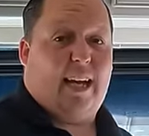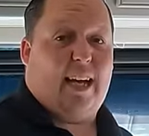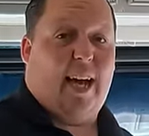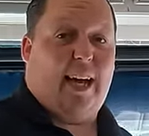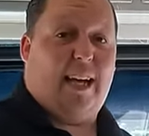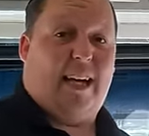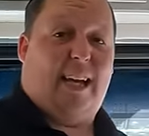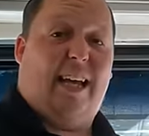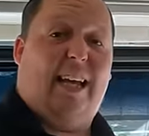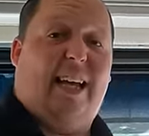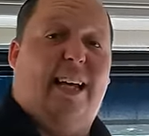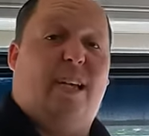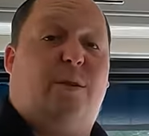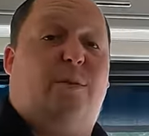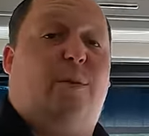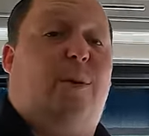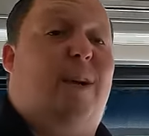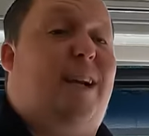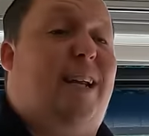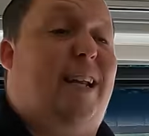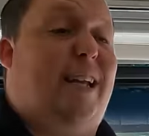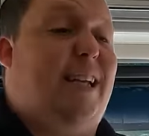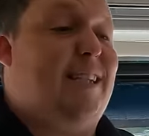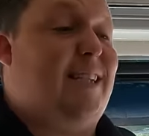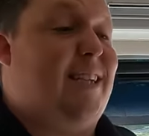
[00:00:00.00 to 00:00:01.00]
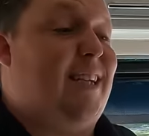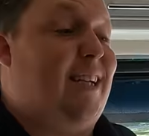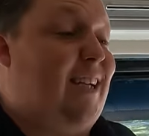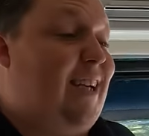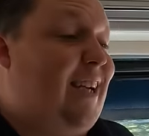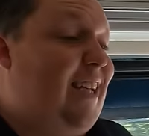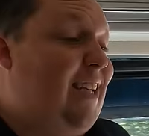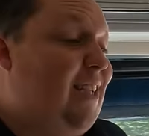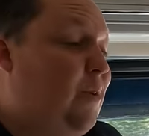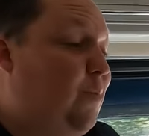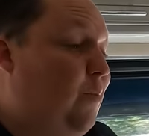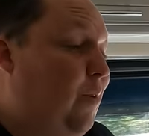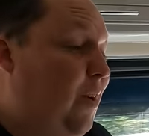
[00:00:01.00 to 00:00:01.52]
Kind of is what it is and
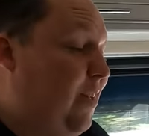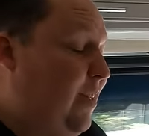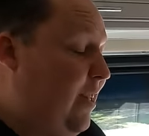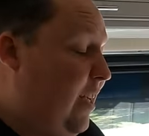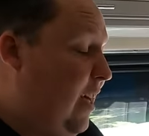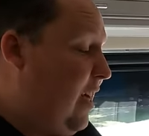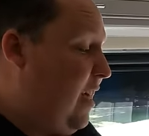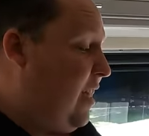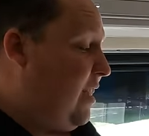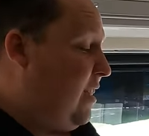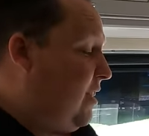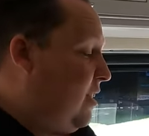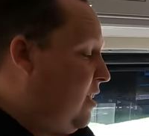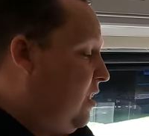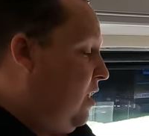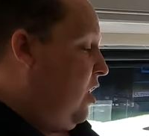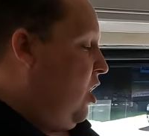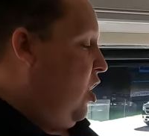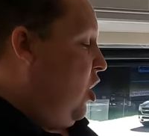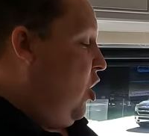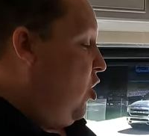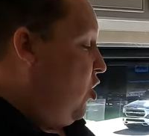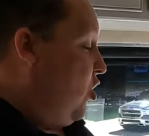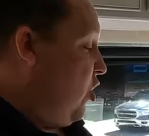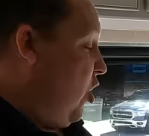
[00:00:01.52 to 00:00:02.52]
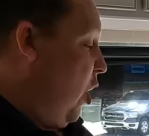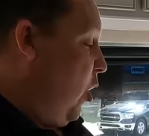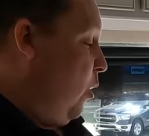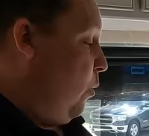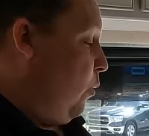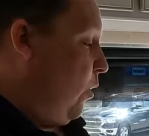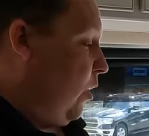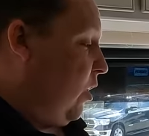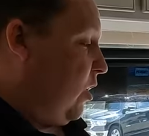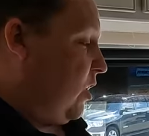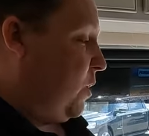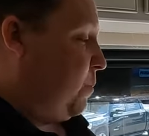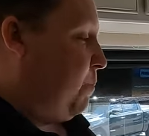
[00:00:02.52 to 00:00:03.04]
it is what it does. No
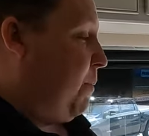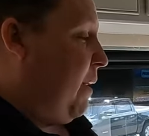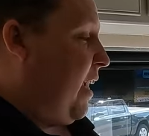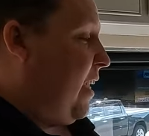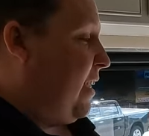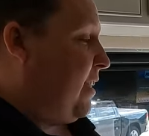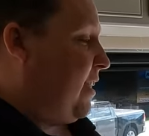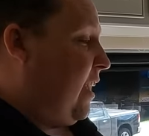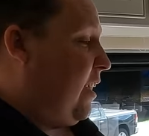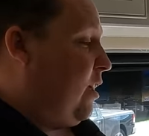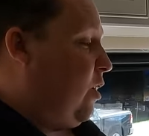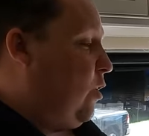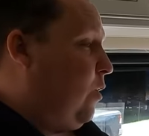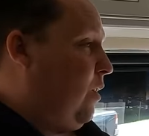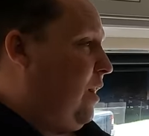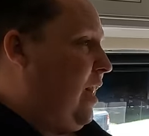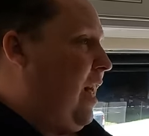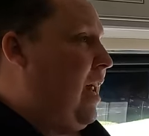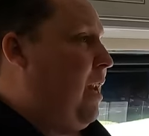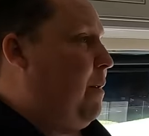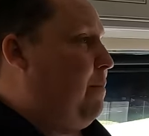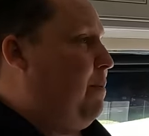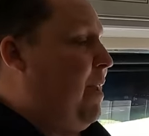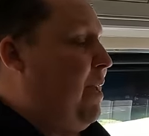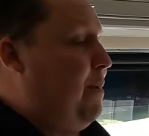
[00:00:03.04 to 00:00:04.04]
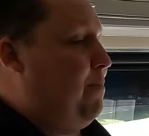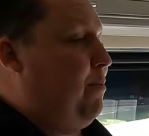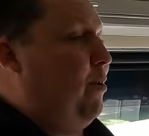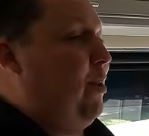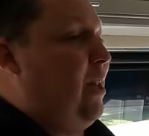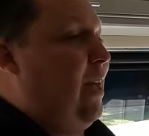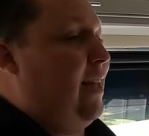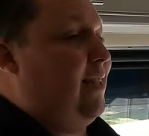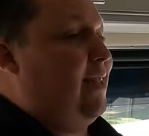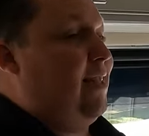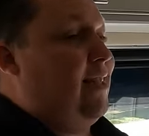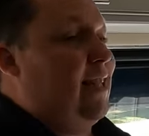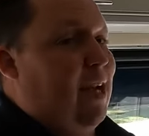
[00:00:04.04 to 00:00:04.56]
workspace. I know a lot of people
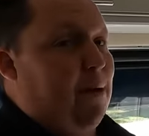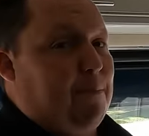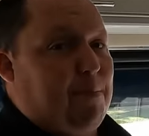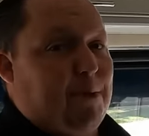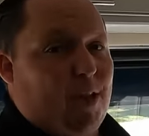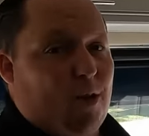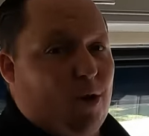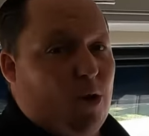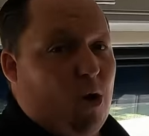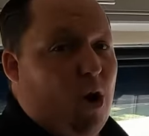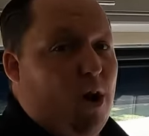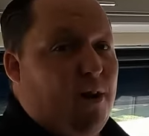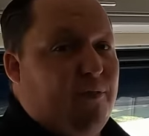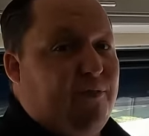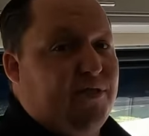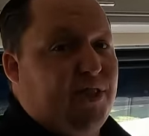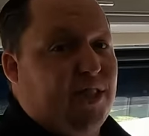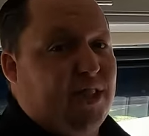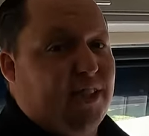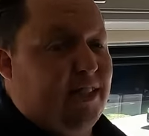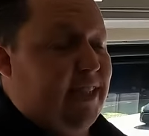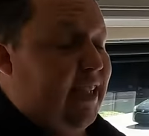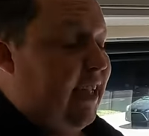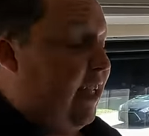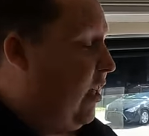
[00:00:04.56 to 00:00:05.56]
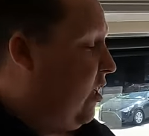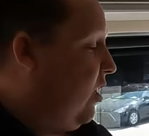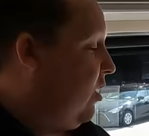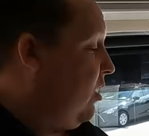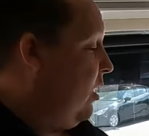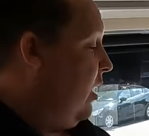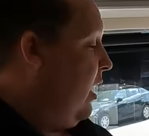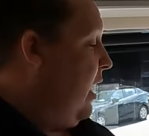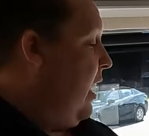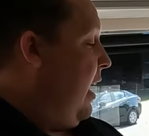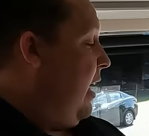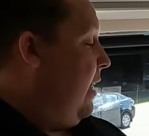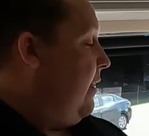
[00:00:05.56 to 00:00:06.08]
like to set up little offices
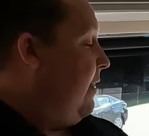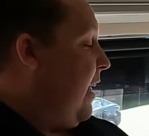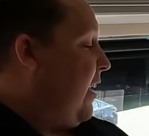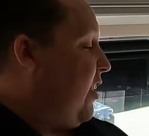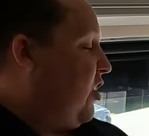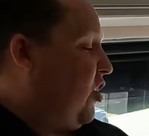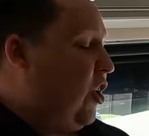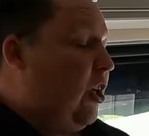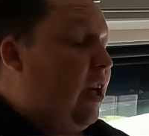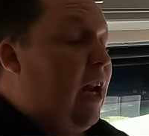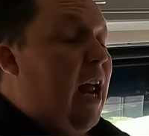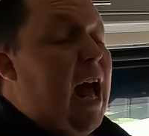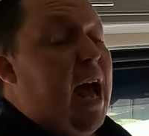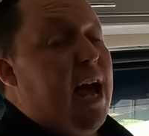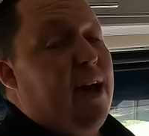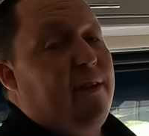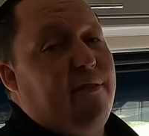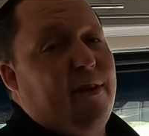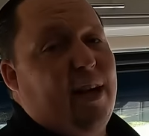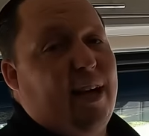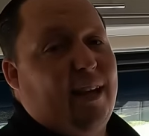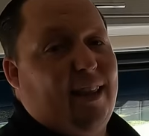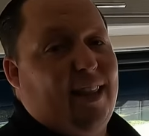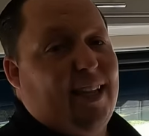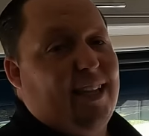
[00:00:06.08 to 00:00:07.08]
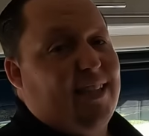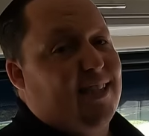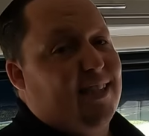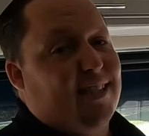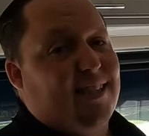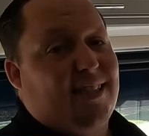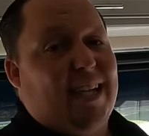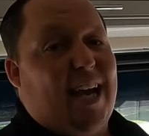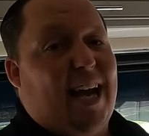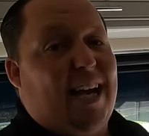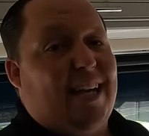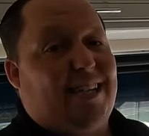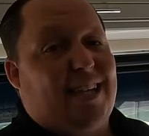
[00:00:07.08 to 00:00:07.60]
here. They should have at least
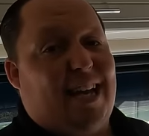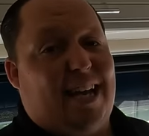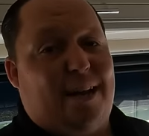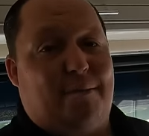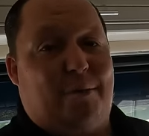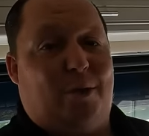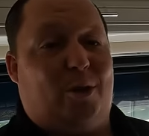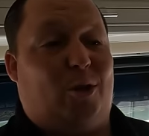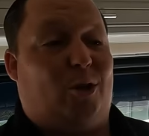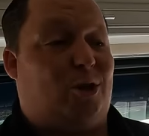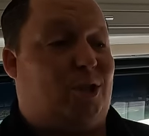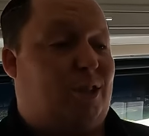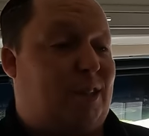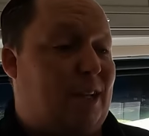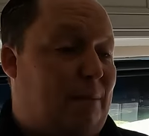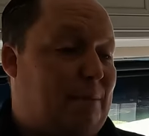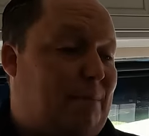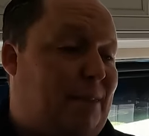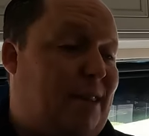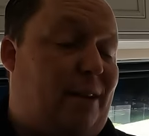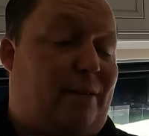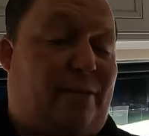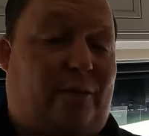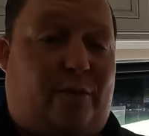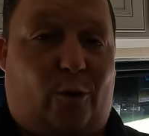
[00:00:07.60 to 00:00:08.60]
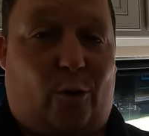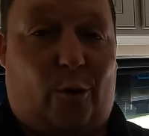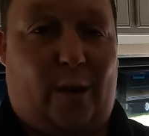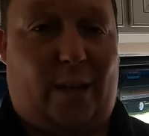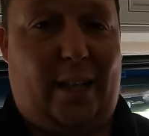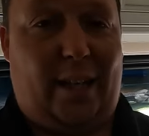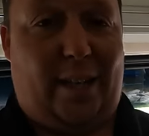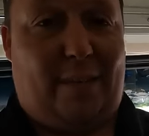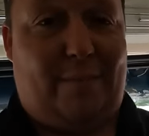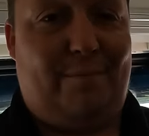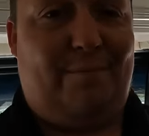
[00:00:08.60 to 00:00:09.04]
a side table or something for you.